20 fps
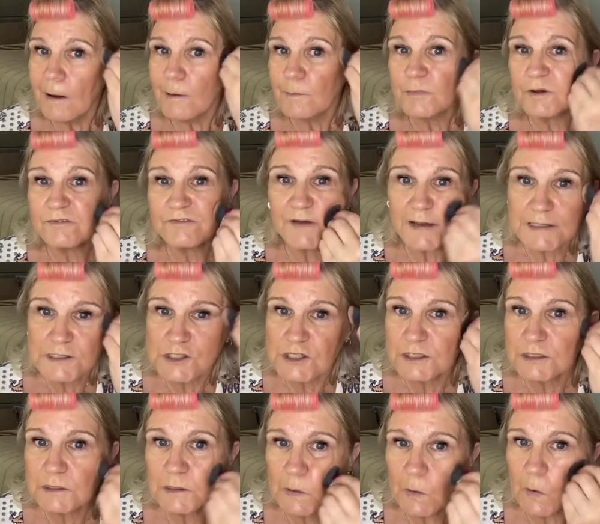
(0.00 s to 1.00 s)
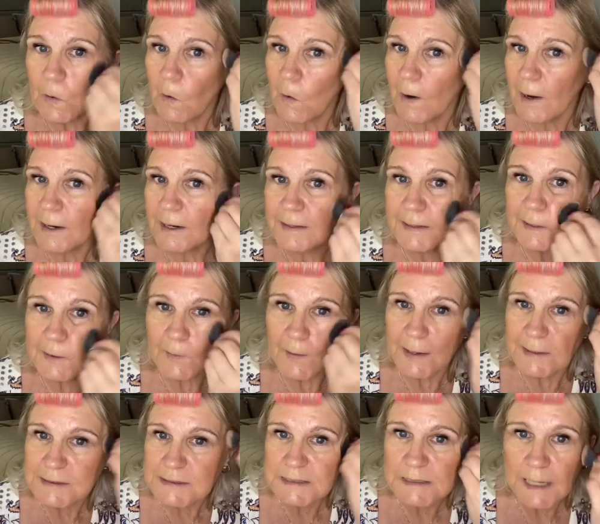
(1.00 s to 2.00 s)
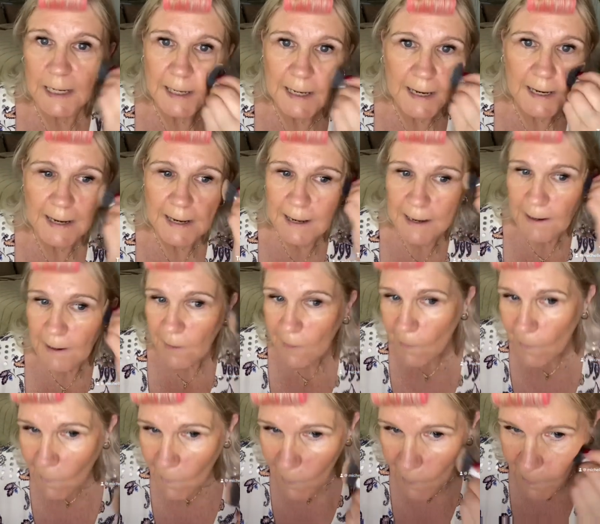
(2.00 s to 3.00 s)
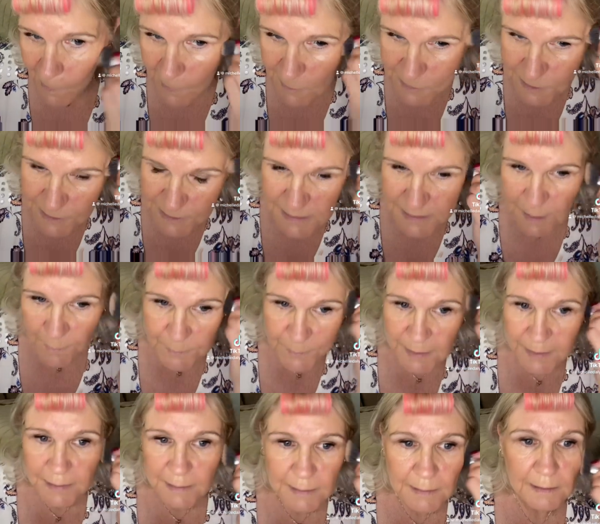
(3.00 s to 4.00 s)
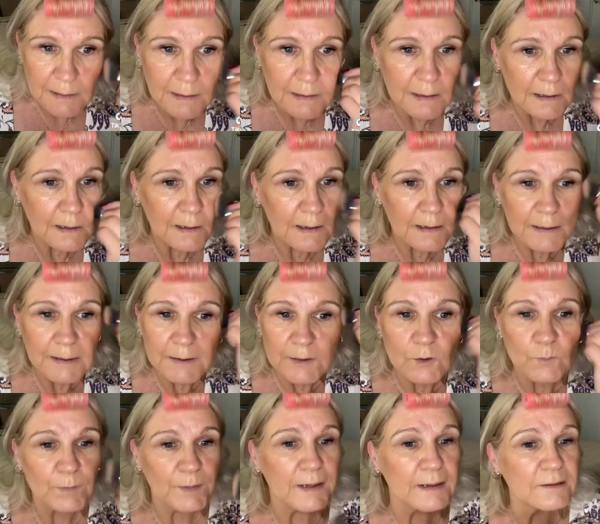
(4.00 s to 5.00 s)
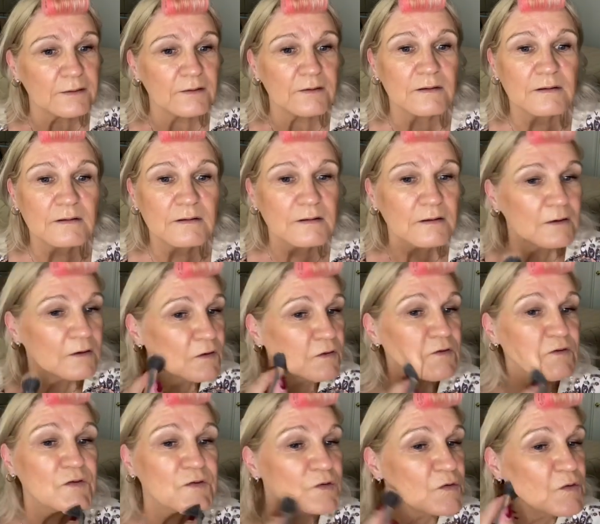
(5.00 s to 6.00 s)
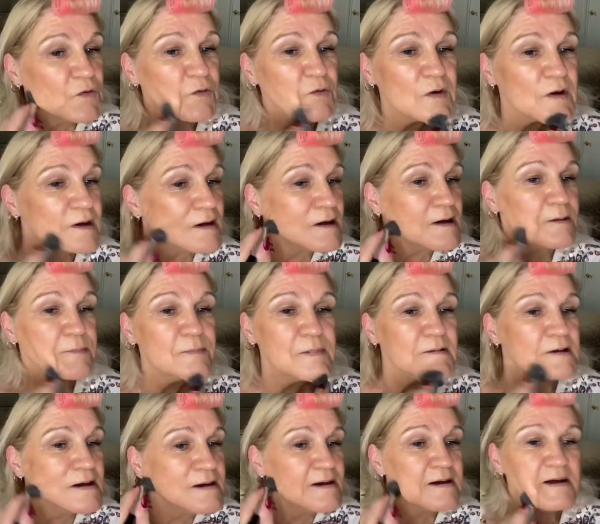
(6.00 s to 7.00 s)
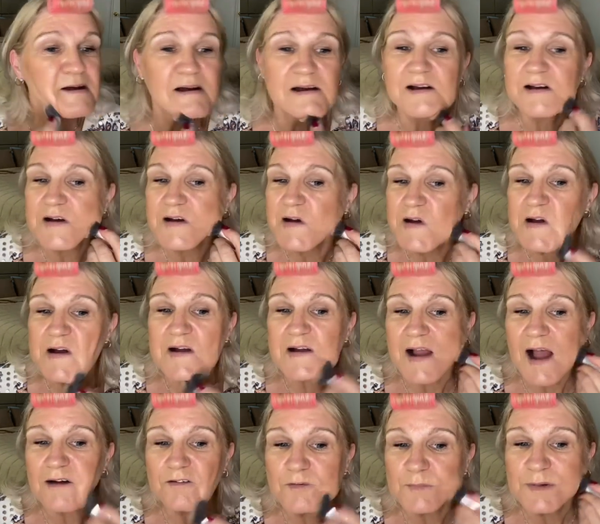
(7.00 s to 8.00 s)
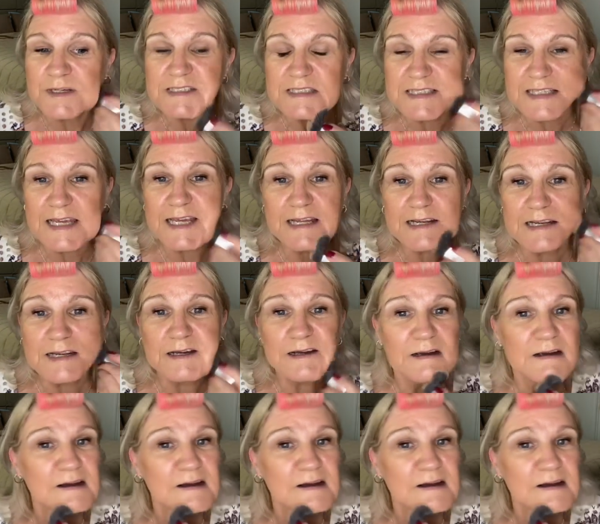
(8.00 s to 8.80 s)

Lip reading: perfection or anything great today, just something a little bit to cover my skin,